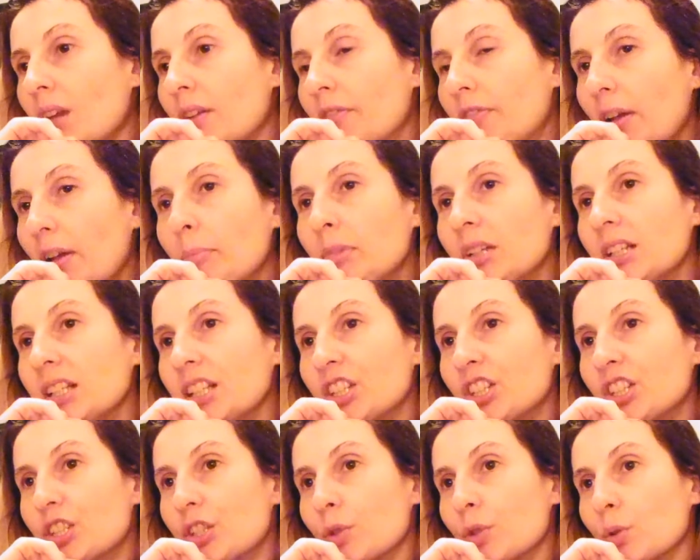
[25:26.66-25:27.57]
family
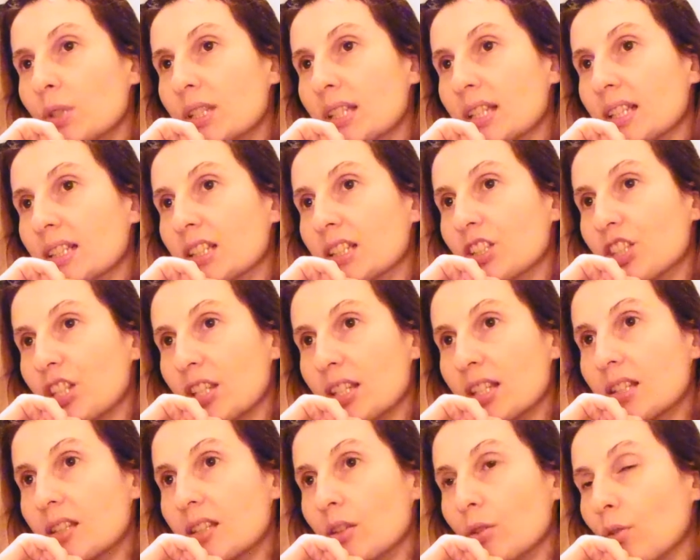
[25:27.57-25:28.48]
issues, and I
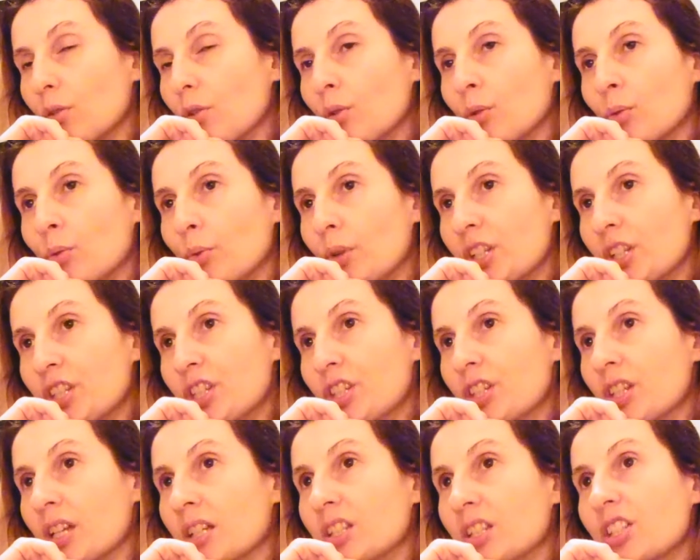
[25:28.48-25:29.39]
just, you know,
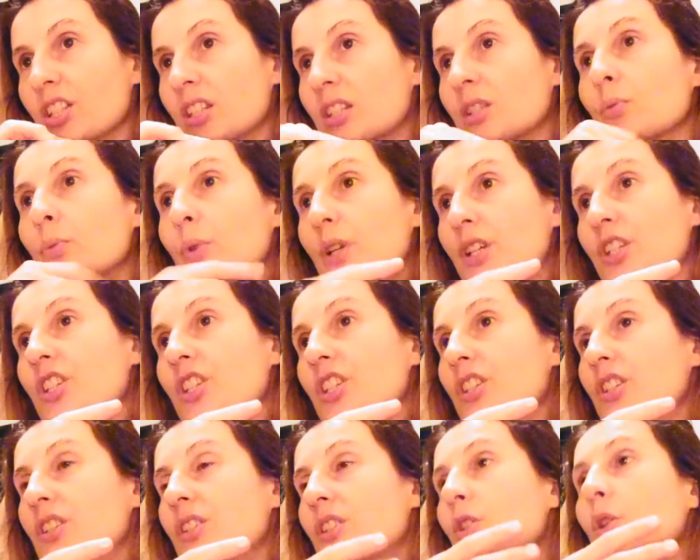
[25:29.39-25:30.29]
wished, I just wished
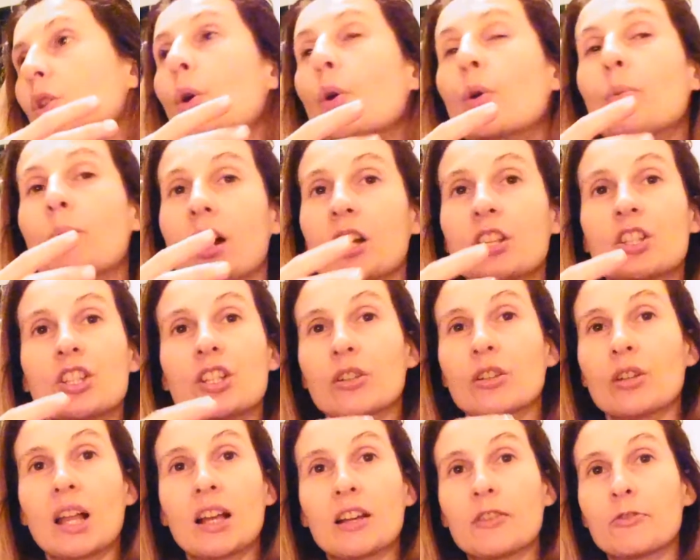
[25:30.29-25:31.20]
so much,
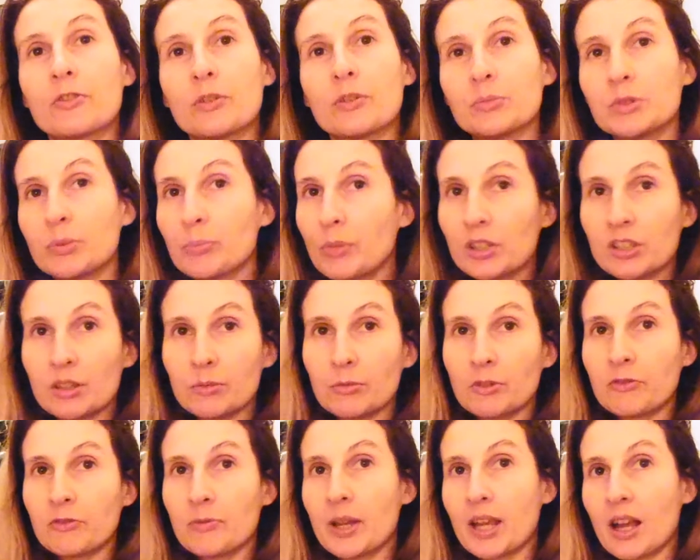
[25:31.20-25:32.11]
like from the bottom
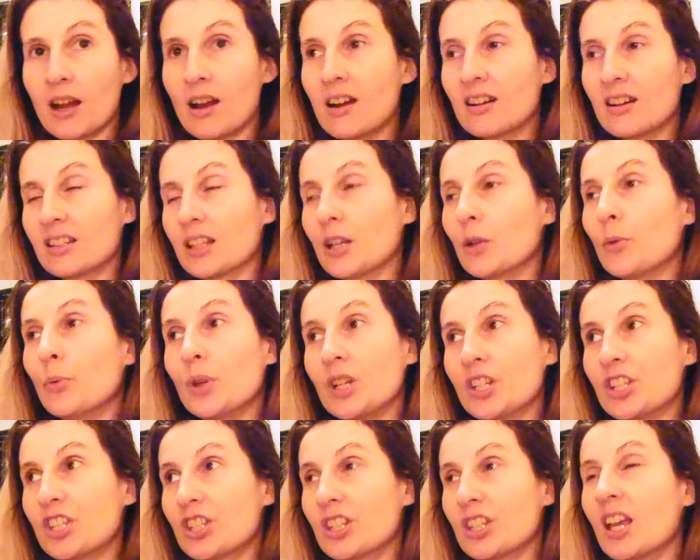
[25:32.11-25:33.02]
of my heart, I
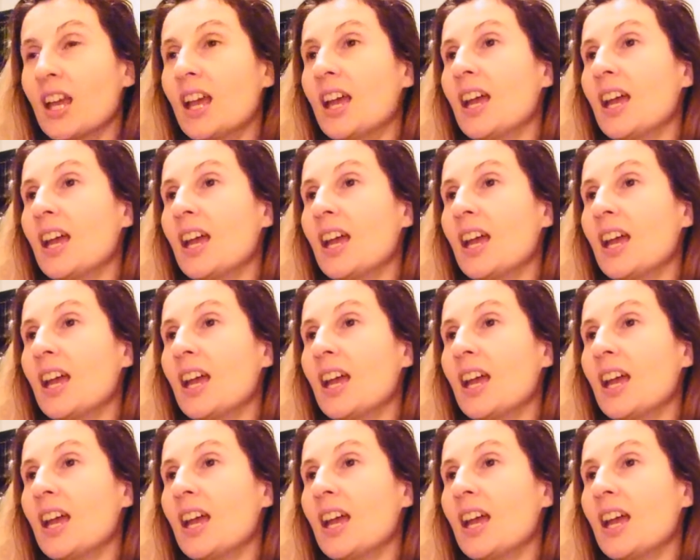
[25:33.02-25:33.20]
wished